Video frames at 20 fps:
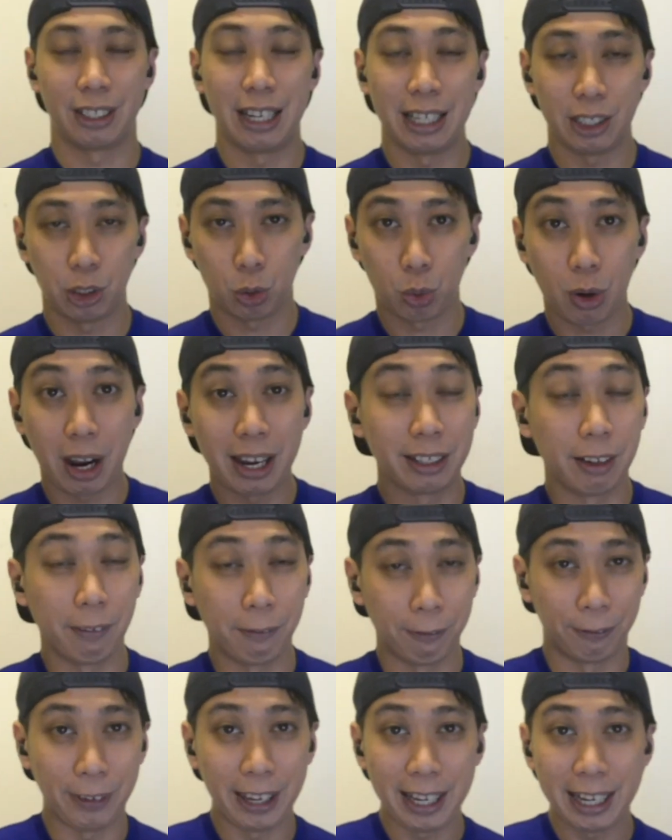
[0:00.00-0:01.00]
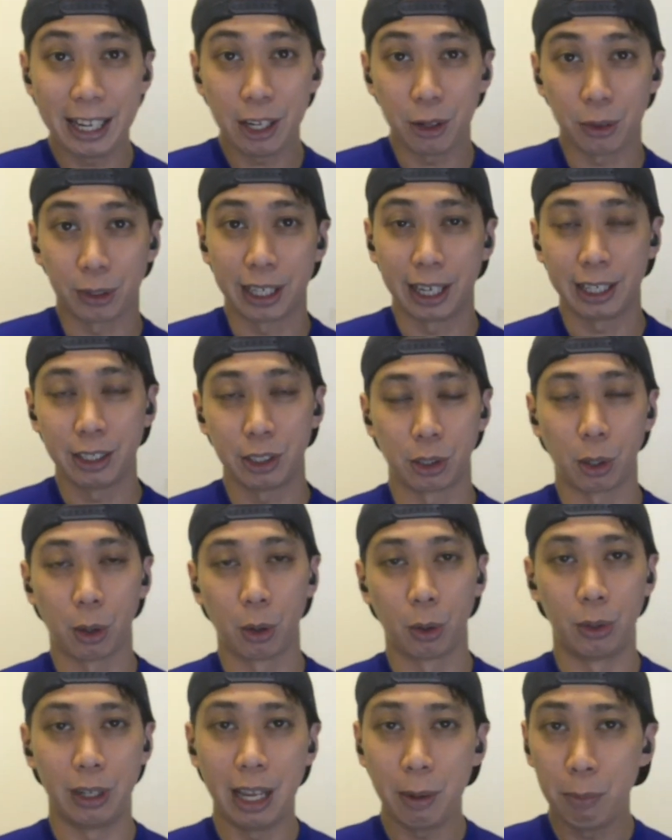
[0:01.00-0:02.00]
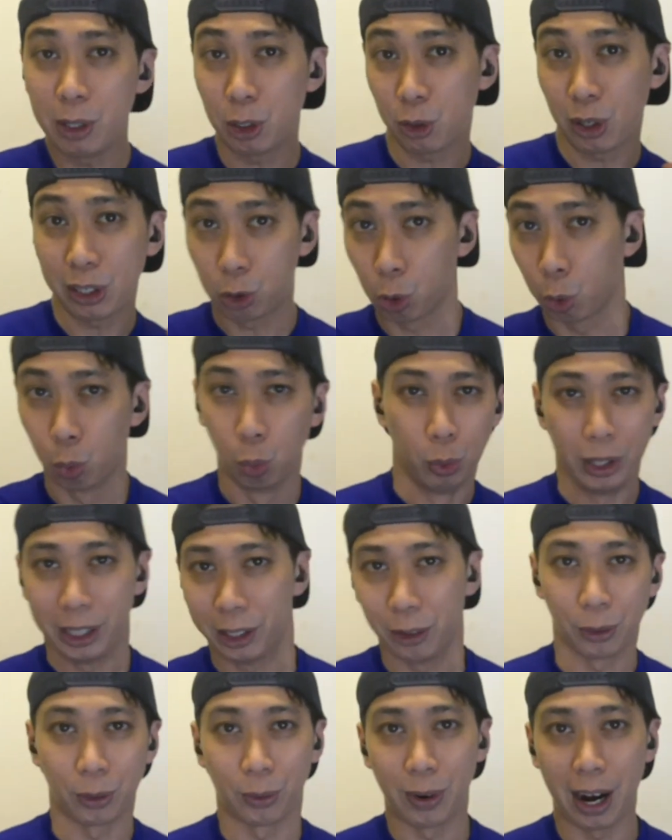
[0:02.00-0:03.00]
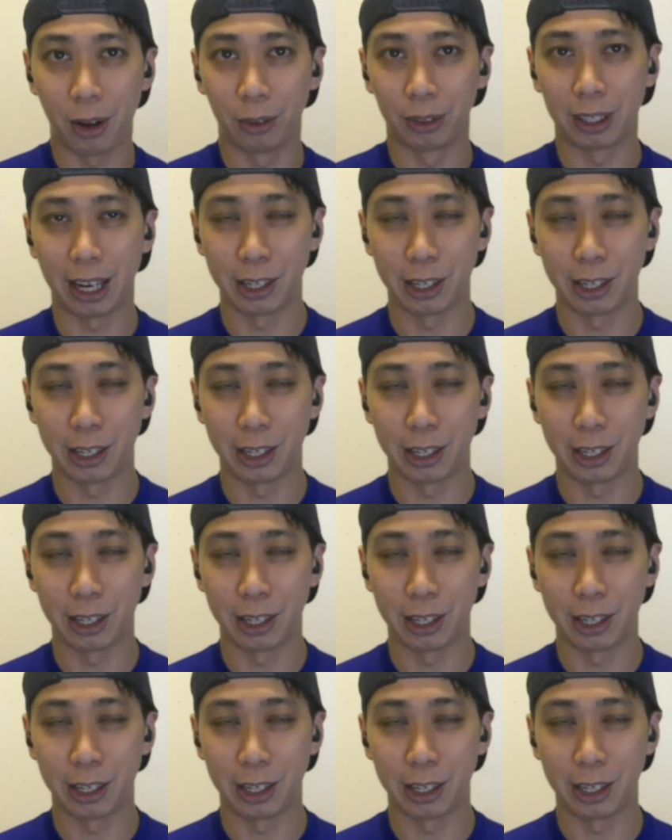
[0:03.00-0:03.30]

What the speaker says: let's try the fitting, okay? So let me try to wiggle around,